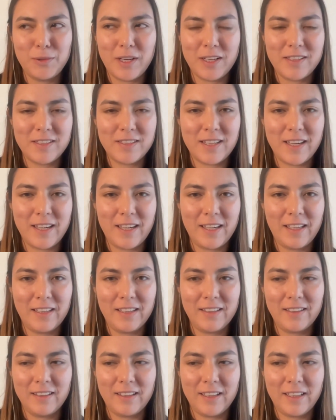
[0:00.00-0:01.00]
are
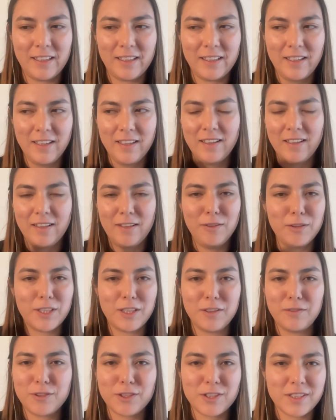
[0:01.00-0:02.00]
saying like
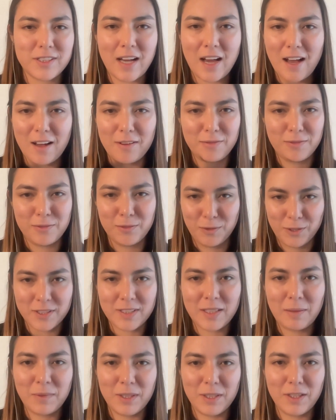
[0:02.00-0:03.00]
looking for staff or
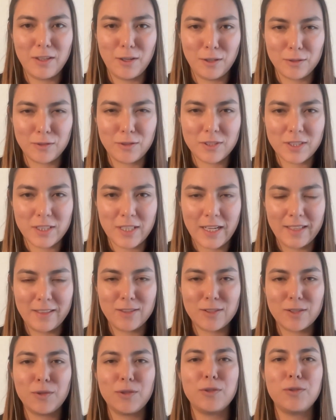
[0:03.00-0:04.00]
something along those
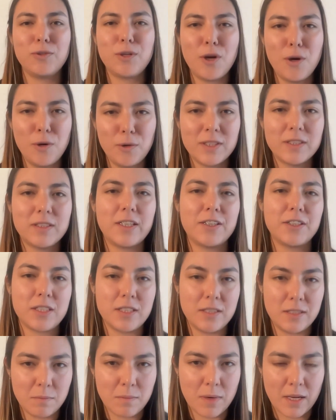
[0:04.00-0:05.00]
lines. So that
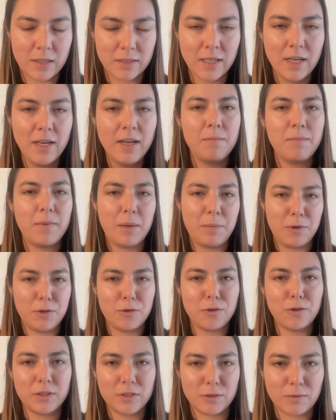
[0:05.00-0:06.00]
there's a demand. Maybe
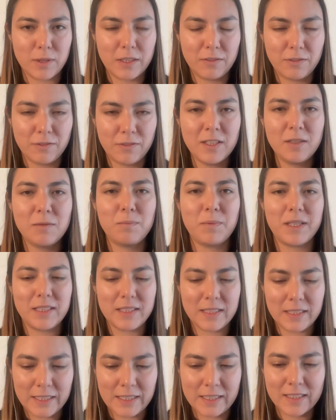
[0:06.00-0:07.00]
you're not the right fit, but
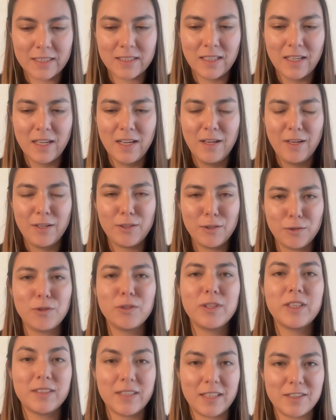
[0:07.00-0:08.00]
at least
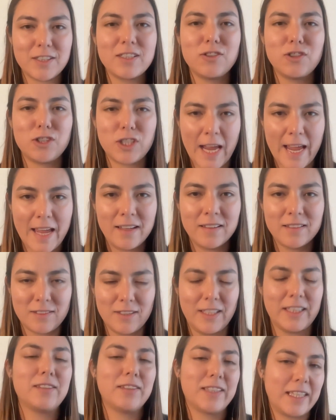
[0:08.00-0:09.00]
that there's a
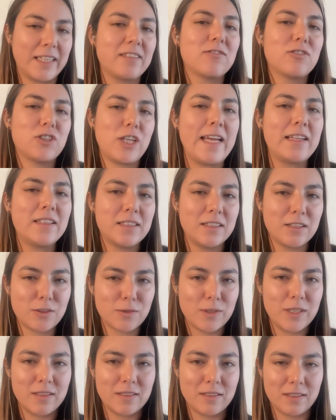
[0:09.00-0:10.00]
chance, like the chance
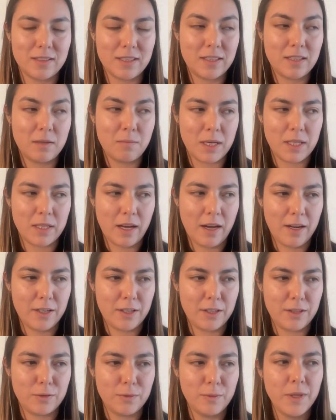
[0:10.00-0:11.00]
increases that they might
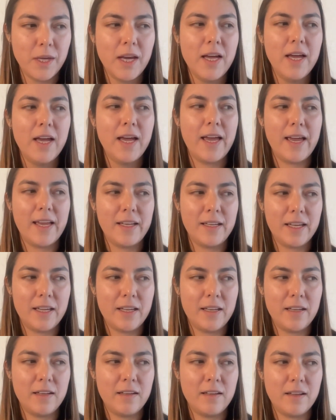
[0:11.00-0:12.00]
hire you. And
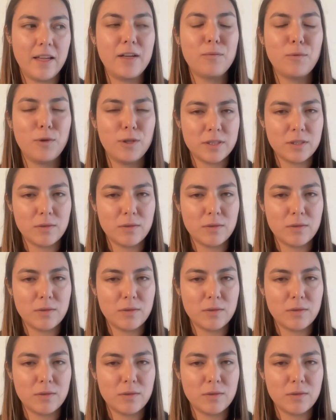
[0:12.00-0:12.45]
then it was